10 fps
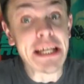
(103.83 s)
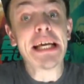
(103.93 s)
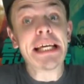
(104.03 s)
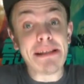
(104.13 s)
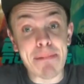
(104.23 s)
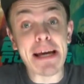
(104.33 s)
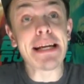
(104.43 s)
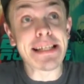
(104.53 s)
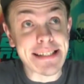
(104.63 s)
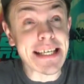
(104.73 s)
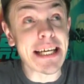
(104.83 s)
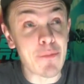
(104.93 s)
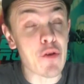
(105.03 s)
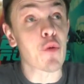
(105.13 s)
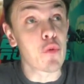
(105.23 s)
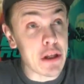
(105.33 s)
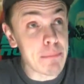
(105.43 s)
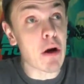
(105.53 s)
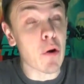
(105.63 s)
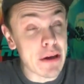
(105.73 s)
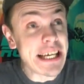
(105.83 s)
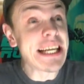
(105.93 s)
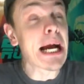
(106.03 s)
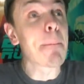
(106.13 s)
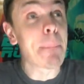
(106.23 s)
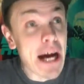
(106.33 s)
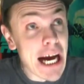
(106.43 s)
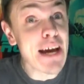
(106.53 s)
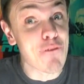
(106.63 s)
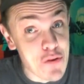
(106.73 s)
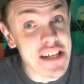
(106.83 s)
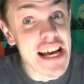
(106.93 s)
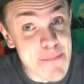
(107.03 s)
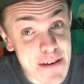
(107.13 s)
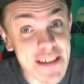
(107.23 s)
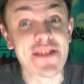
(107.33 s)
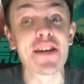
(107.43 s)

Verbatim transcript: He made a scene with Rooney Mara eating a pie for 10 minutes,